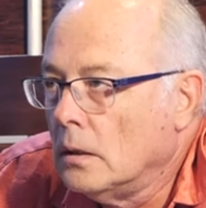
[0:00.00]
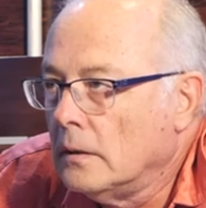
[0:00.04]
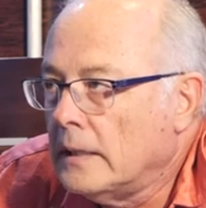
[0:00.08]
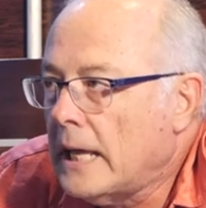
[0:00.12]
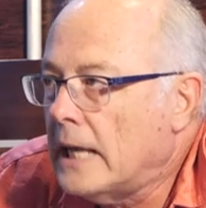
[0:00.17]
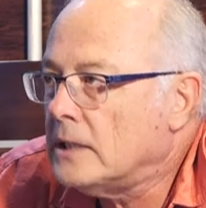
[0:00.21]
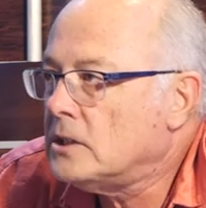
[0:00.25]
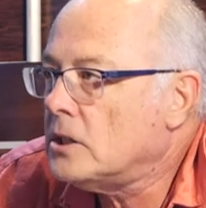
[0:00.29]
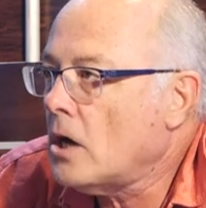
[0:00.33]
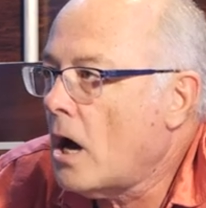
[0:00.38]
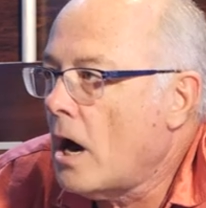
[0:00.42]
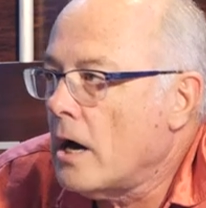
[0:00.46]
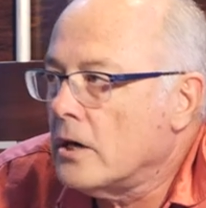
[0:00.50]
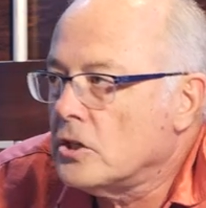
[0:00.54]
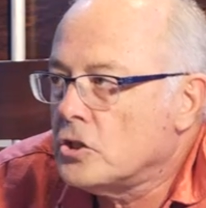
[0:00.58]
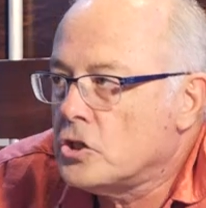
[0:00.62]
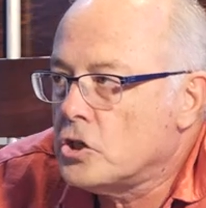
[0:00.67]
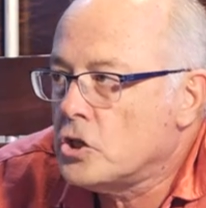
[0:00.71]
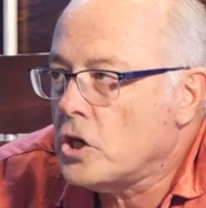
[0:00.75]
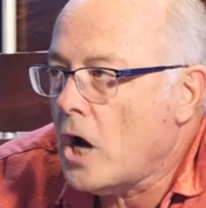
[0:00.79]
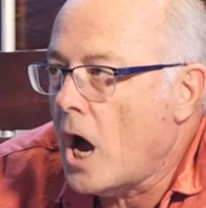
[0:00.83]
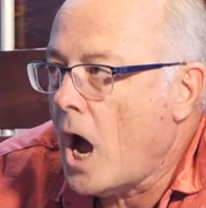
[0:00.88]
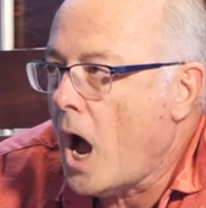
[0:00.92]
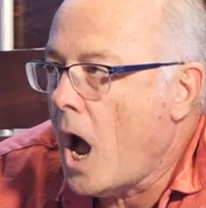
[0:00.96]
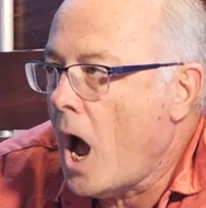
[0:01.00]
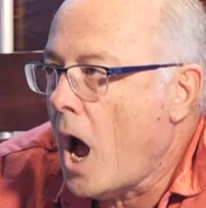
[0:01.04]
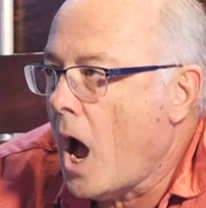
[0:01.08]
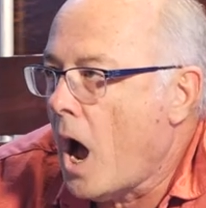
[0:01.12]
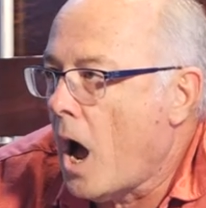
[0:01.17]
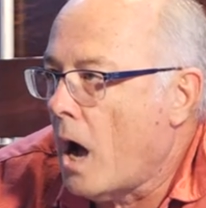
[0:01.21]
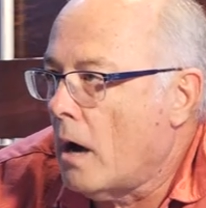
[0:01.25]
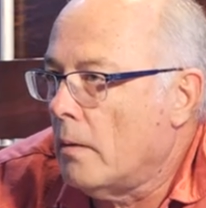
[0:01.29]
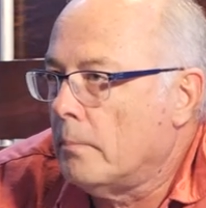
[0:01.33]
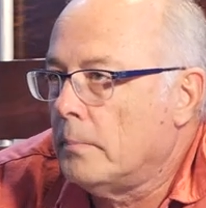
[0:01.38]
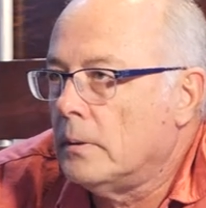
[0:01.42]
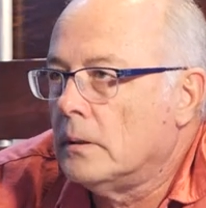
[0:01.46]
That's our
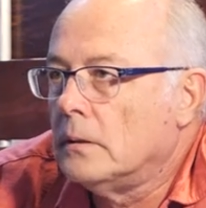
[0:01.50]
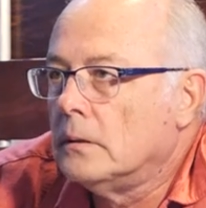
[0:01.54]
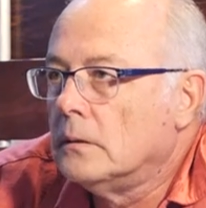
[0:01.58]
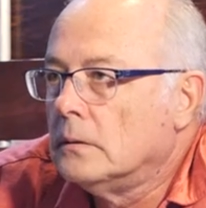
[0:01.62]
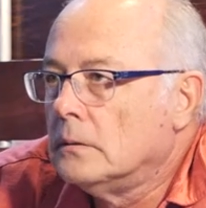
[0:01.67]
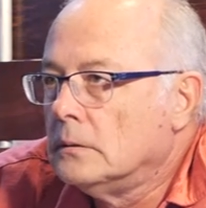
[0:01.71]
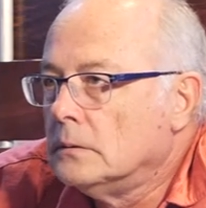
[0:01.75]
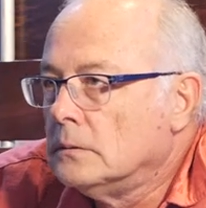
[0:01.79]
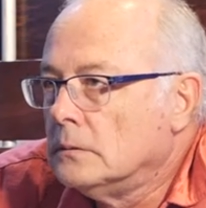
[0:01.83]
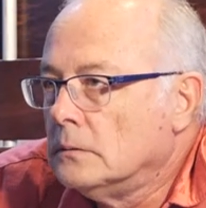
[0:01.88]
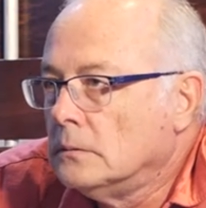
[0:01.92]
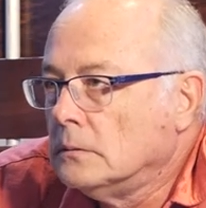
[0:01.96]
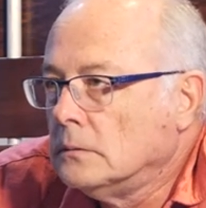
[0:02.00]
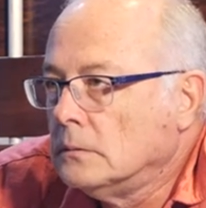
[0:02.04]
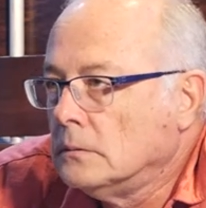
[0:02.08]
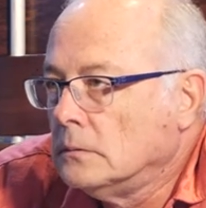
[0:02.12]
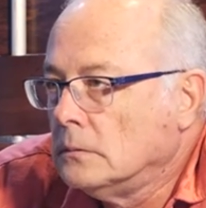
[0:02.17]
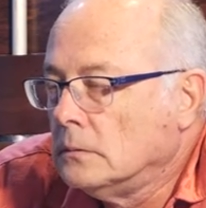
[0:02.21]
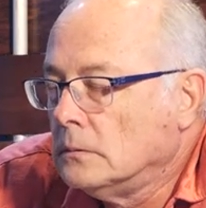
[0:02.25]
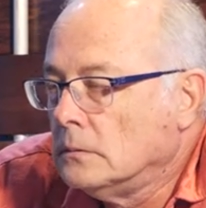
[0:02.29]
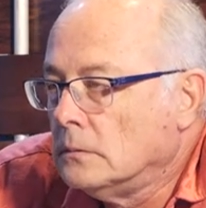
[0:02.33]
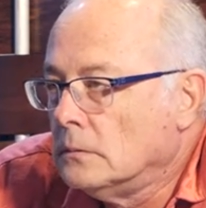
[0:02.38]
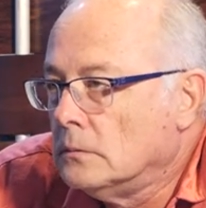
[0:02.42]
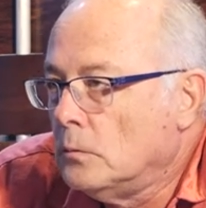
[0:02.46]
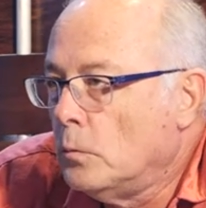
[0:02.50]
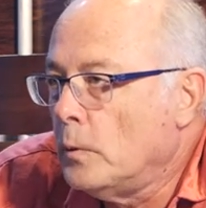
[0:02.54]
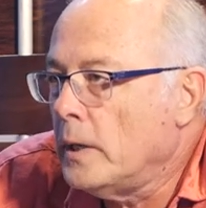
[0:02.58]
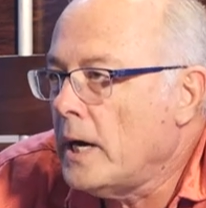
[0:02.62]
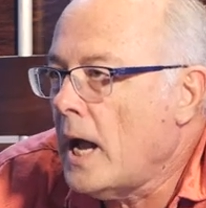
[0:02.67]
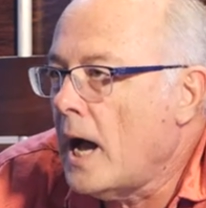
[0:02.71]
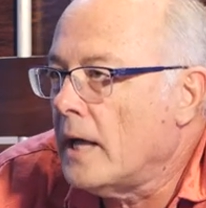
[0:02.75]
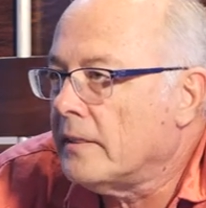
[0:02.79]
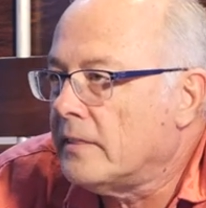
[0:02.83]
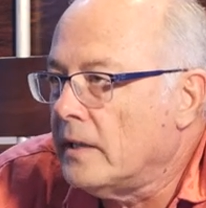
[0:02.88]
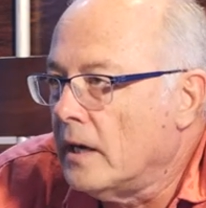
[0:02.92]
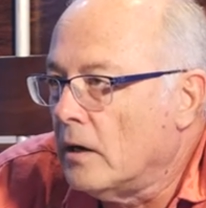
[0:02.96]
job. We're
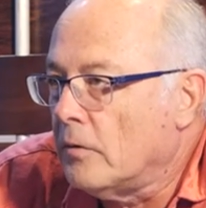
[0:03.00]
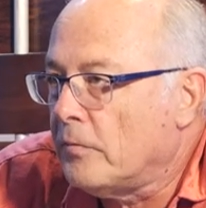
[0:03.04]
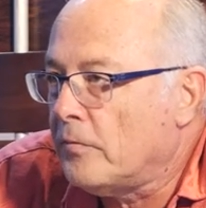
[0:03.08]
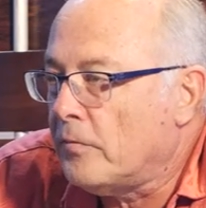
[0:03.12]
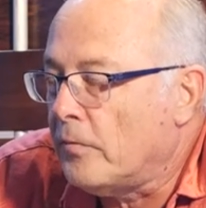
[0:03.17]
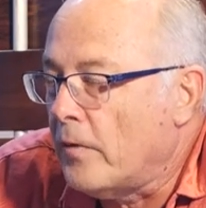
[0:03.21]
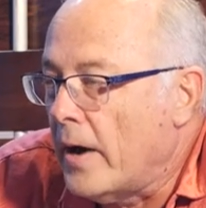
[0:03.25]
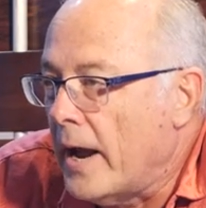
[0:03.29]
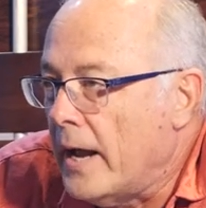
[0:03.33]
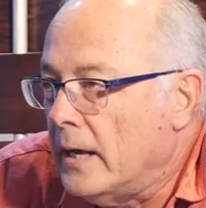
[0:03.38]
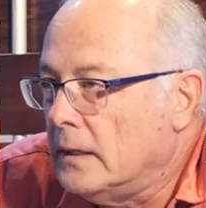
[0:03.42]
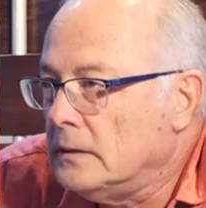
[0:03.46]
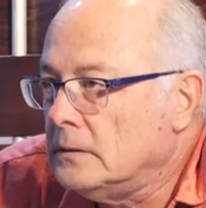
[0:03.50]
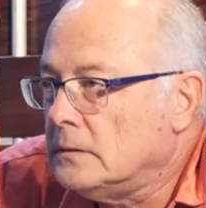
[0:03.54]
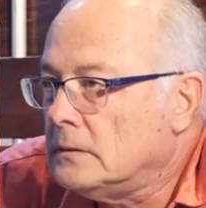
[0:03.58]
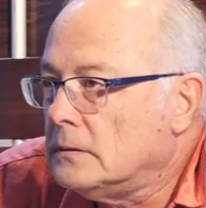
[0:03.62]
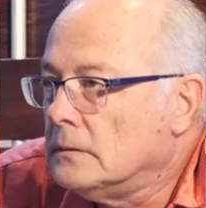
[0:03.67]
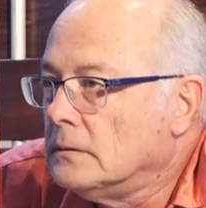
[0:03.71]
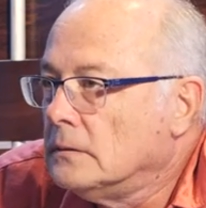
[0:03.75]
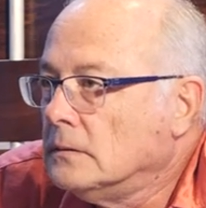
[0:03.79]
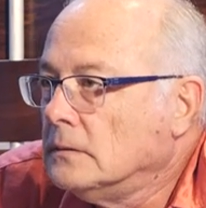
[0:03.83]
not their friend.